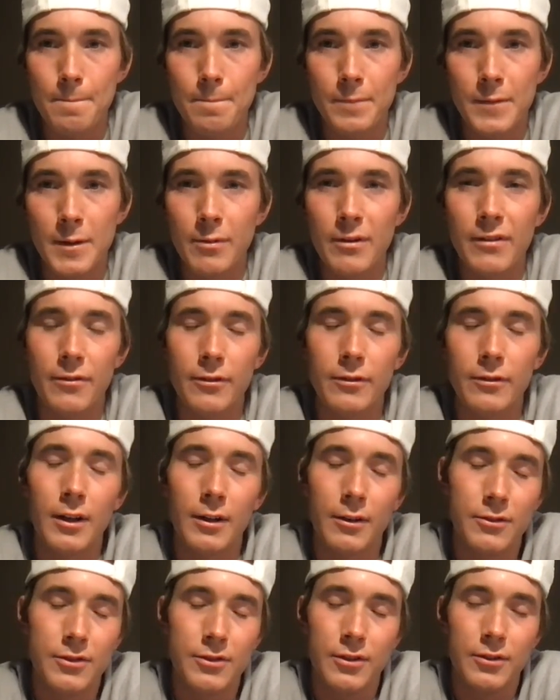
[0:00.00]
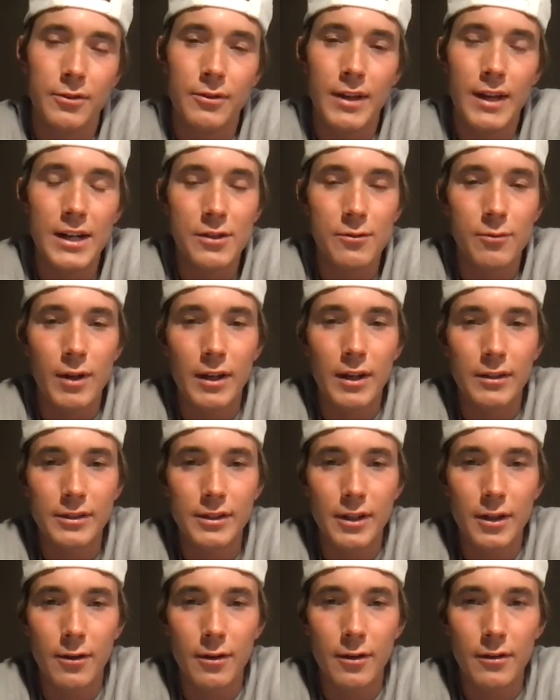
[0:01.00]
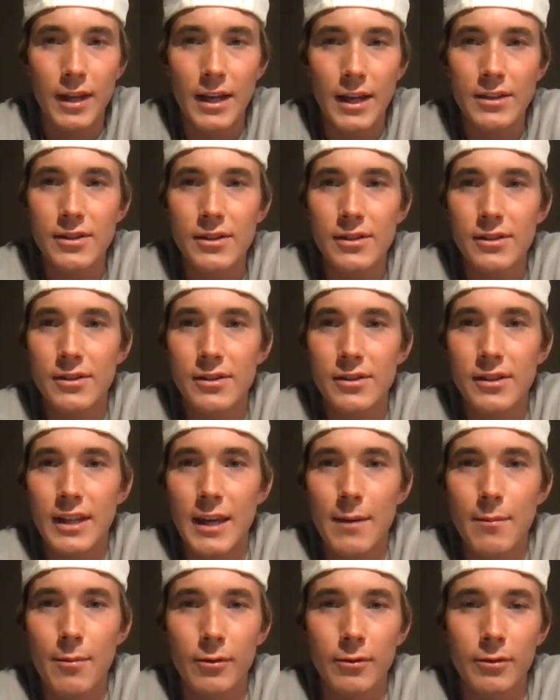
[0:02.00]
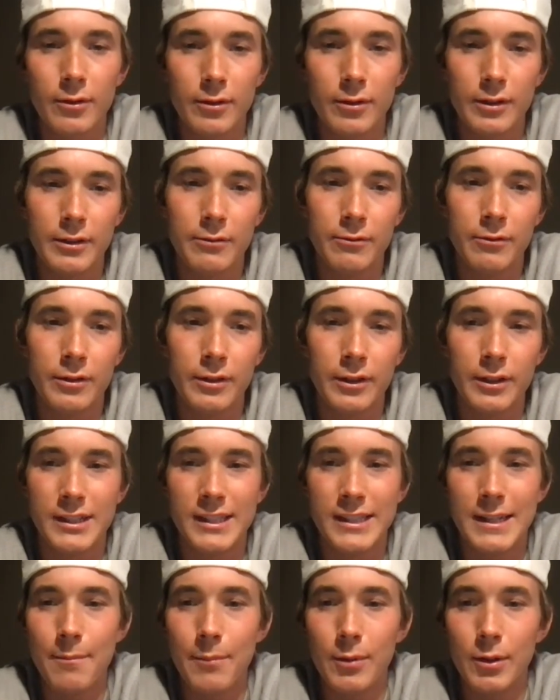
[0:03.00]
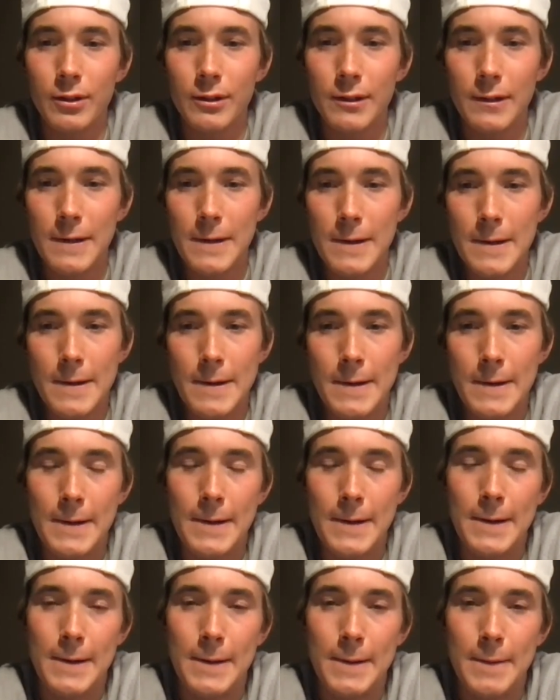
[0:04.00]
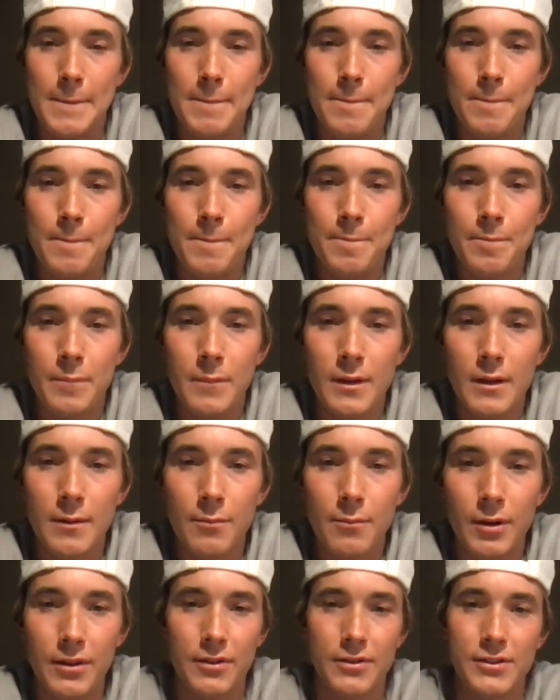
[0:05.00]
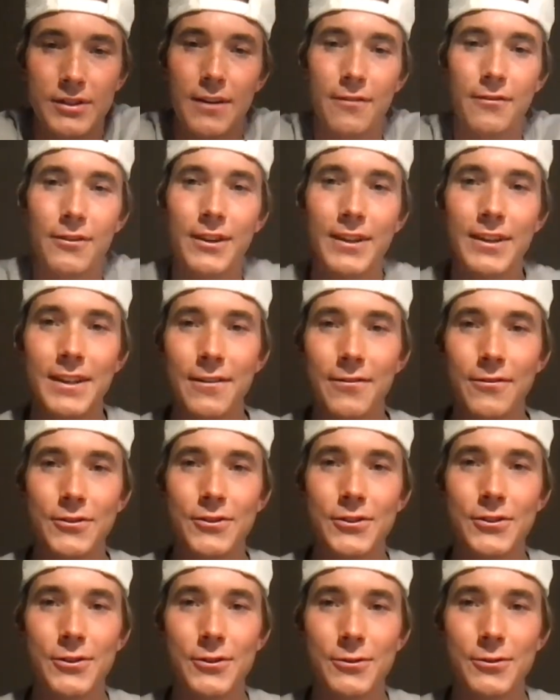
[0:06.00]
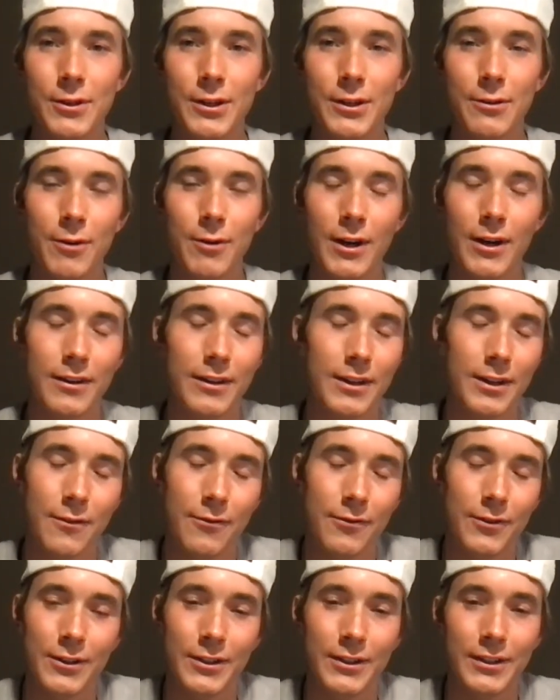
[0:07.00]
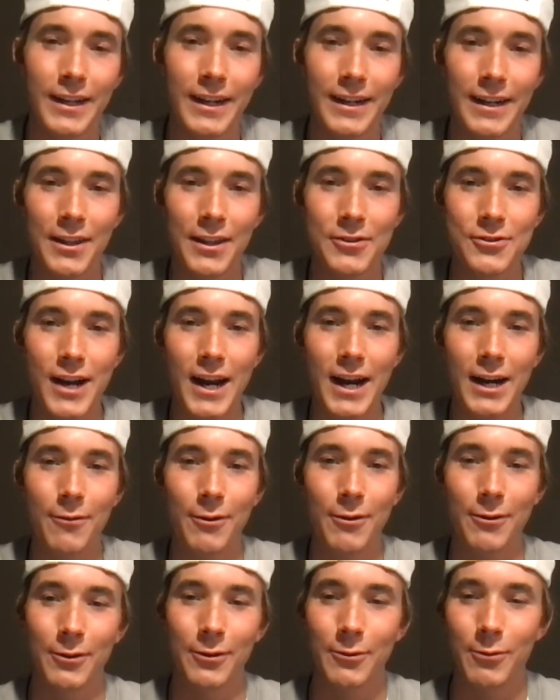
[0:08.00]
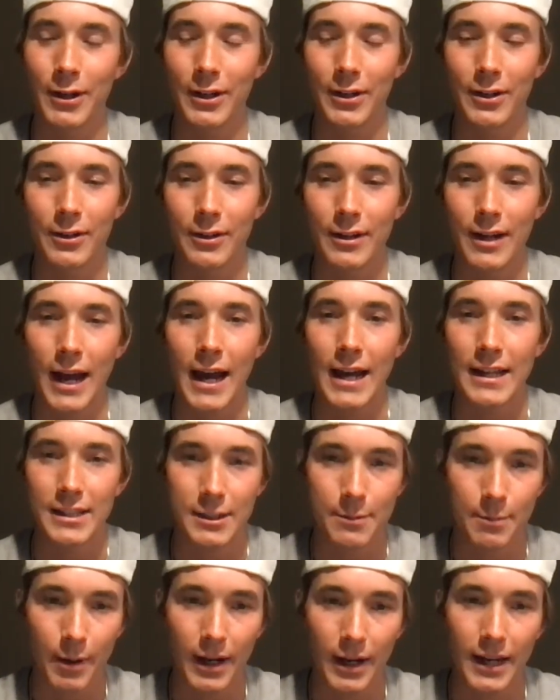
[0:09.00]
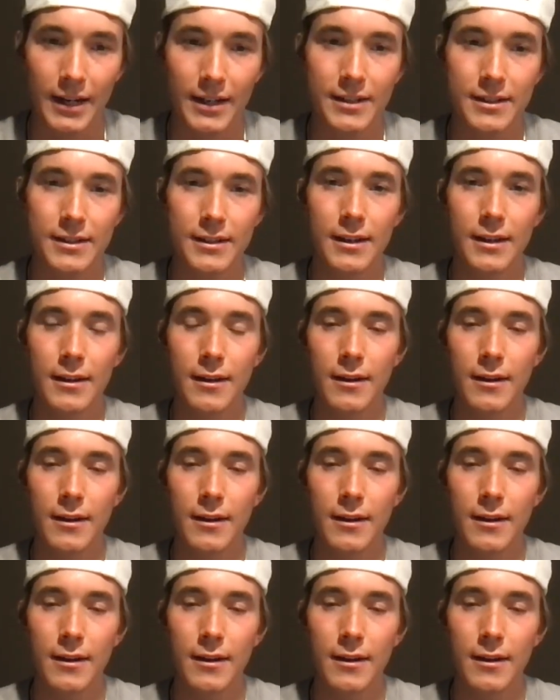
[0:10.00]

typically for long runs, I'll do that as well. So that's just to keep it really, really, really simple. But there's definitely different shoes where you can wear, if you're getting on the track one on quicker, you could add spikes.